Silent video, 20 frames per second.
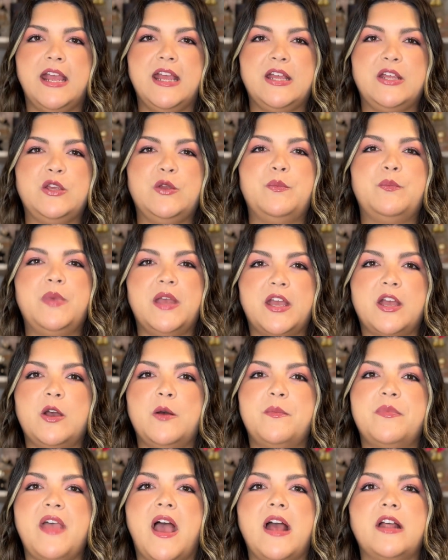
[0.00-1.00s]
you pick
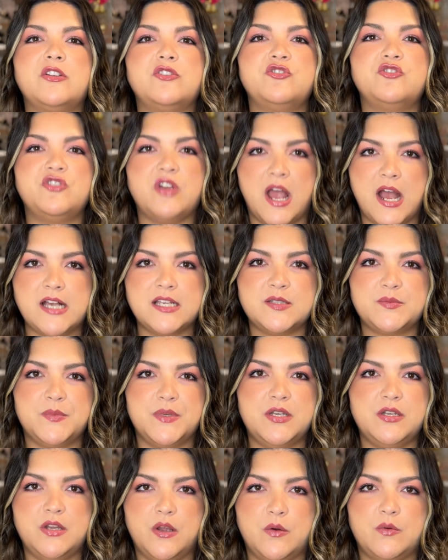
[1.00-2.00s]
up that
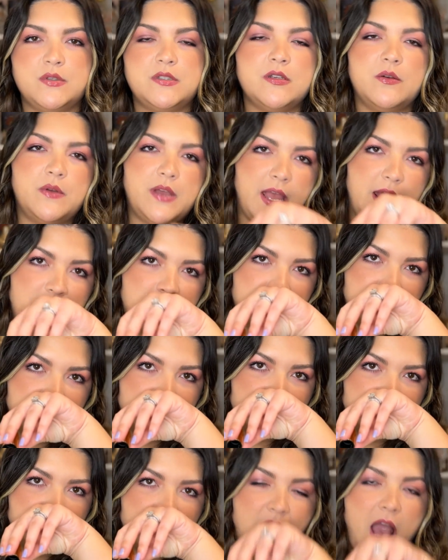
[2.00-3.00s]
jasmine note, okay?
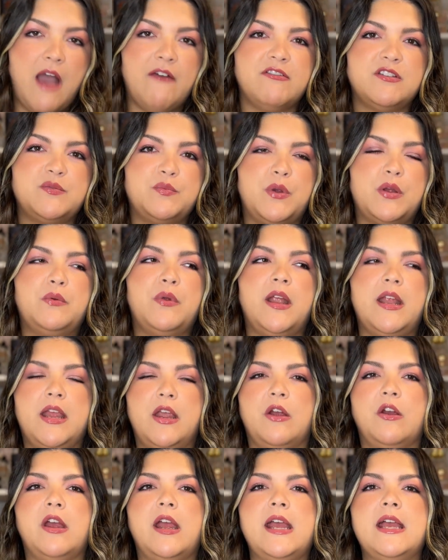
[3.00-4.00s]
I have it sprayed right
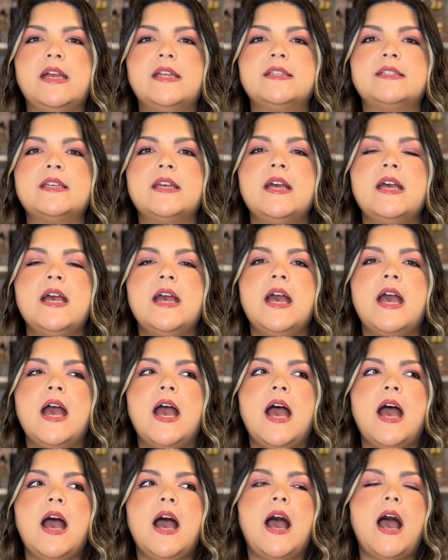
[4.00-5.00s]
here. And
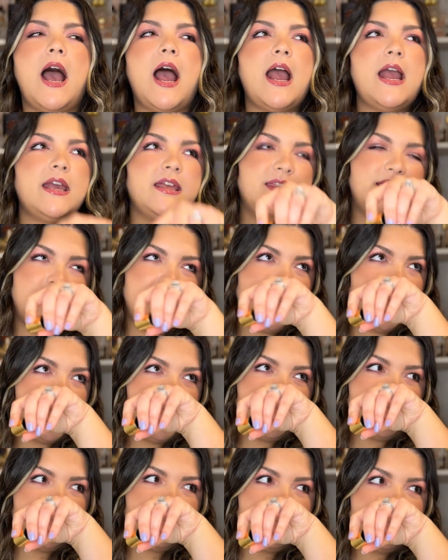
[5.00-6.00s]
I think,
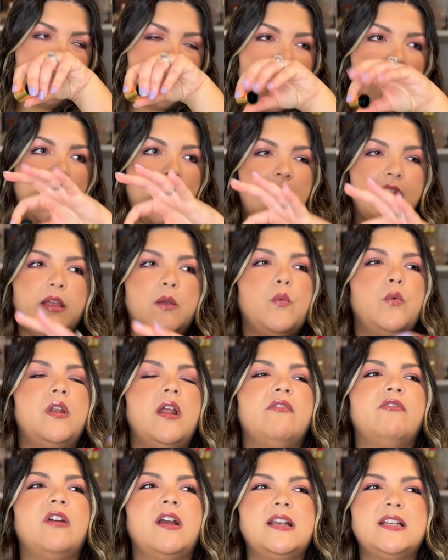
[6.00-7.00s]
like,
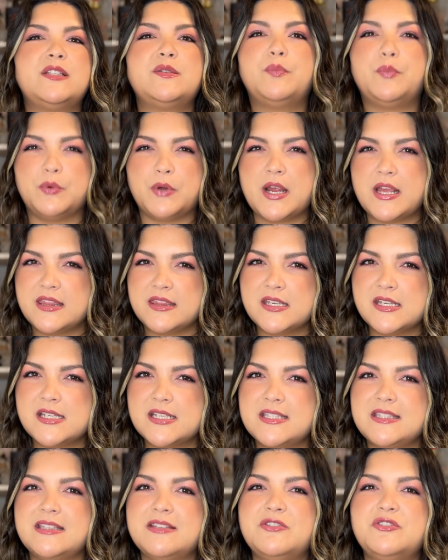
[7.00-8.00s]
whenever I spray
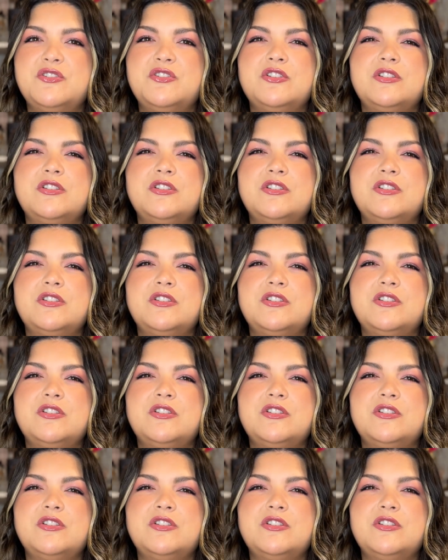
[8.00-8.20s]
this, the